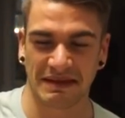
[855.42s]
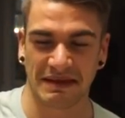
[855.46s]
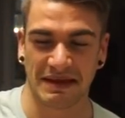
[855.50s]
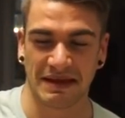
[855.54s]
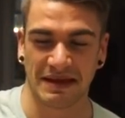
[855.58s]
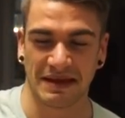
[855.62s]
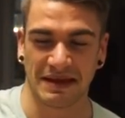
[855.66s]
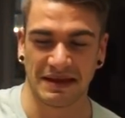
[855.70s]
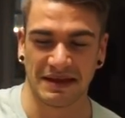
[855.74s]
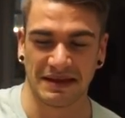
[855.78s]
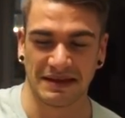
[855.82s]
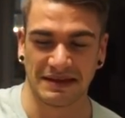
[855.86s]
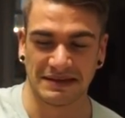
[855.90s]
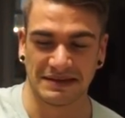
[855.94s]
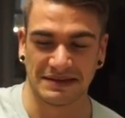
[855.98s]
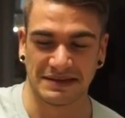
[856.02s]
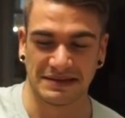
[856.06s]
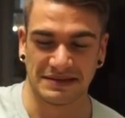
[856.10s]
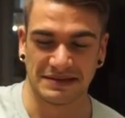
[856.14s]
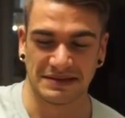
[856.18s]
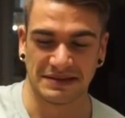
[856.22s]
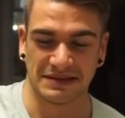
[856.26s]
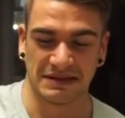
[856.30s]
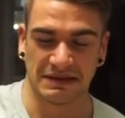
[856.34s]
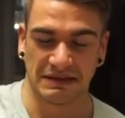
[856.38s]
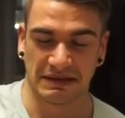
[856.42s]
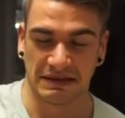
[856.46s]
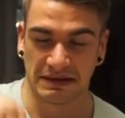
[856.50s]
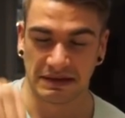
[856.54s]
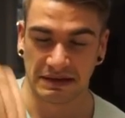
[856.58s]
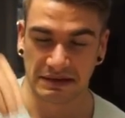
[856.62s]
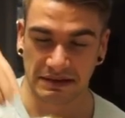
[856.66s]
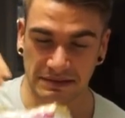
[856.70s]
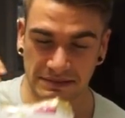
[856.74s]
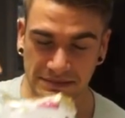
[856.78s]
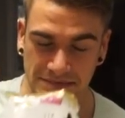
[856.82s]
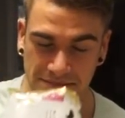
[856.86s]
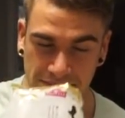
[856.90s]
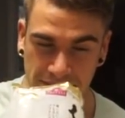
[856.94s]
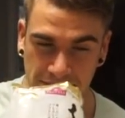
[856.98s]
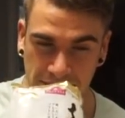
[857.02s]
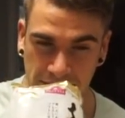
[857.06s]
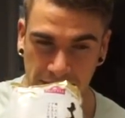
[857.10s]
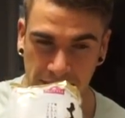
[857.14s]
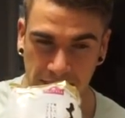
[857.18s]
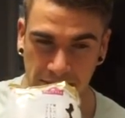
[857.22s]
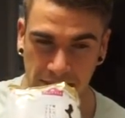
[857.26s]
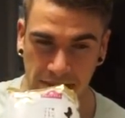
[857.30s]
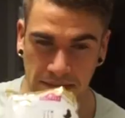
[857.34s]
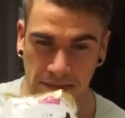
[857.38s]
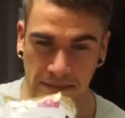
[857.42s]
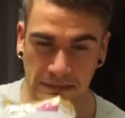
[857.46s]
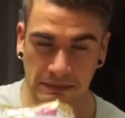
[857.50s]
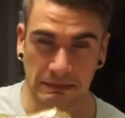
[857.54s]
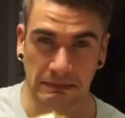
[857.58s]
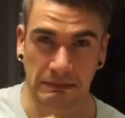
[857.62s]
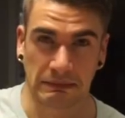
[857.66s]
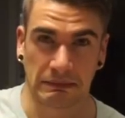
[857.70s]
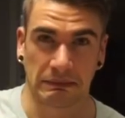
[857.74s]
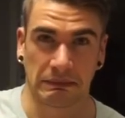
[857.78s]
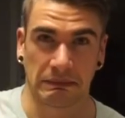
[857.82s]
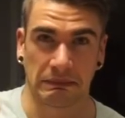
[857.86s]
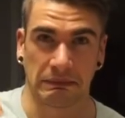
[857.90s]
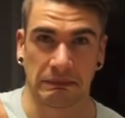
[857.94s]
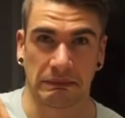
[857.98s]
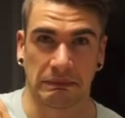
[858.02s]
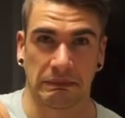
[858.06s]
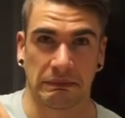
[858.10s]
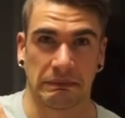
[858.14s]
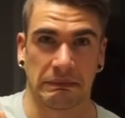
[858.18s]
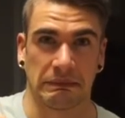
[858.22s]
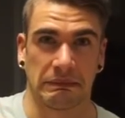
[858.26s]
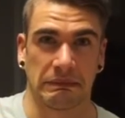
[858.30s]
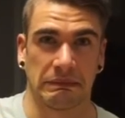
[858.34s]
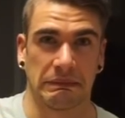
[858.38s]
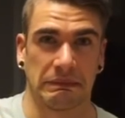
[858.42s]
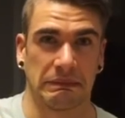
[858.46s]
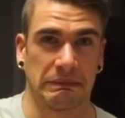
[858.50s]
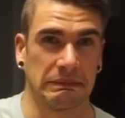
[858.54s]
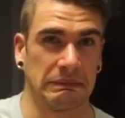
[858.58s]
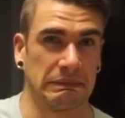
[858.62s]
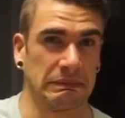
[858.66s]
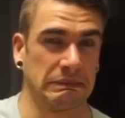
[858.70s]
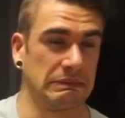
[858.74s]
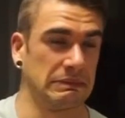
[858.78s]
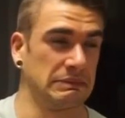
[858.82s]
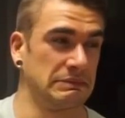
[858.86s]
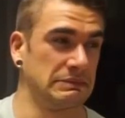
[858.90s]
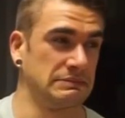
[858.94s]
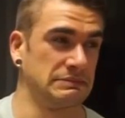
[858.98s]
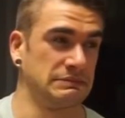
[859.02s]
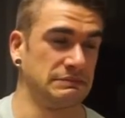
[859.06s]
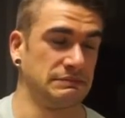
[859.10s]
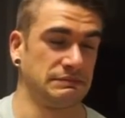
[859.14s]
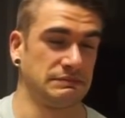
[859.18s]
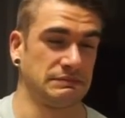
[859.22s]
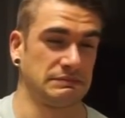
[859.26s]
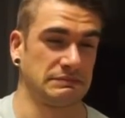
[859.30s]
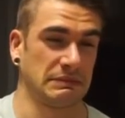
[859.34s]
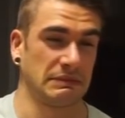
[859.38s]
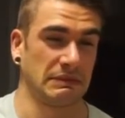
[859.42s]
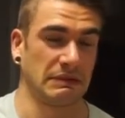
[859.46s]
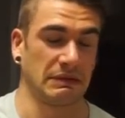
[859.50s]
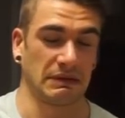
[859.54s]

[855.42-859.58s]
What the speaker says: Nobody speaks.